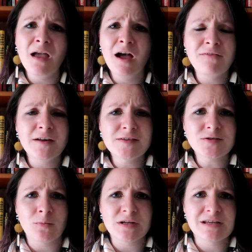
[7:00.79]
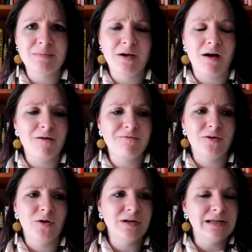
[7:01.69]
I've had this on my TBR
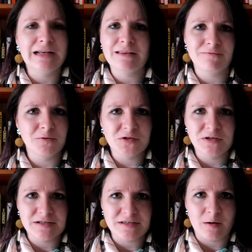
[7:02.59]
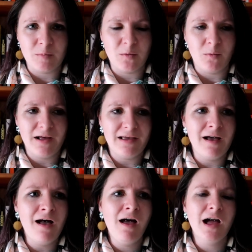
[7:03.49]
for nearly the full 2 years that I've been
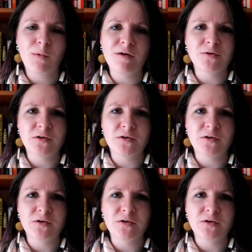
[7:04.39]
away. I quite